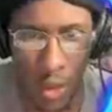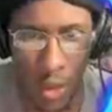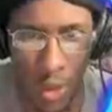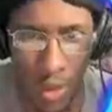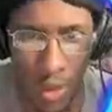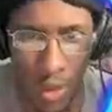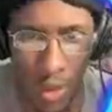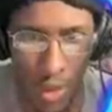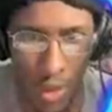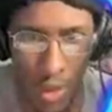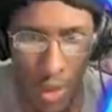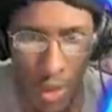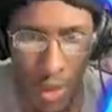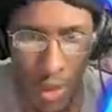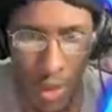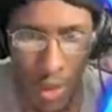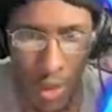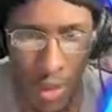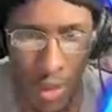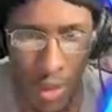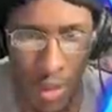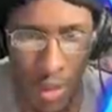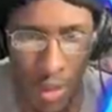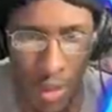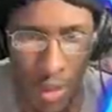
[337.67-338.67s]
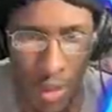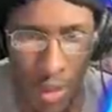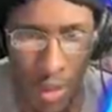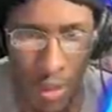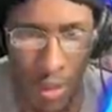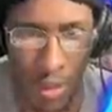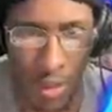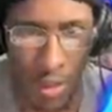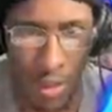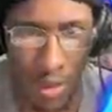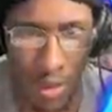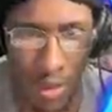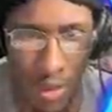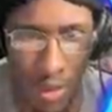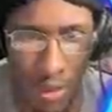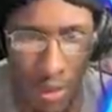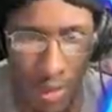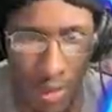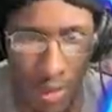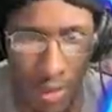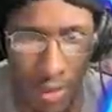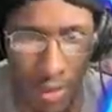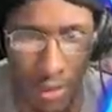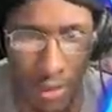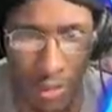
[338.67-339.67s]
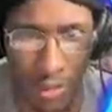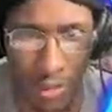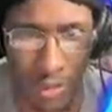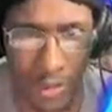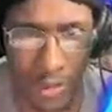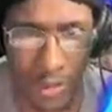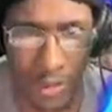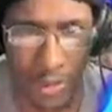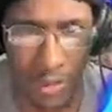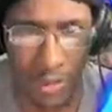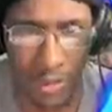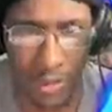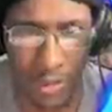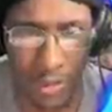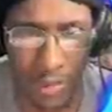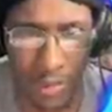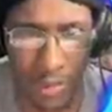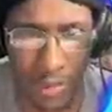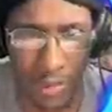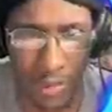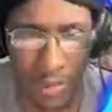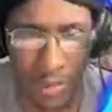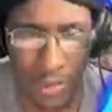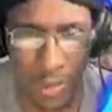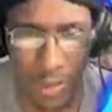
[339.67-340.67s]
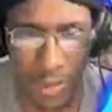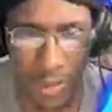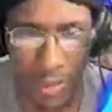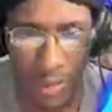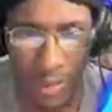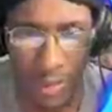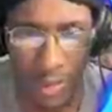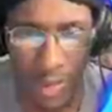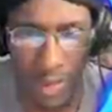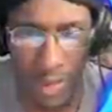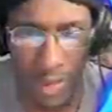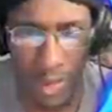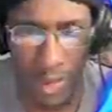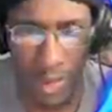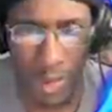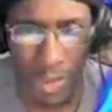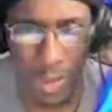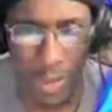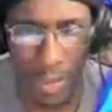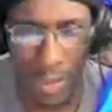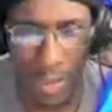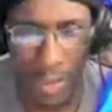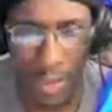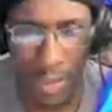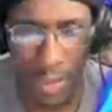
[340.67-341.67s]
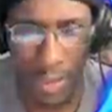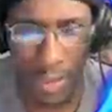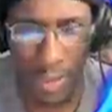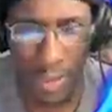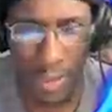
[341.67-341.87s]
[no speech]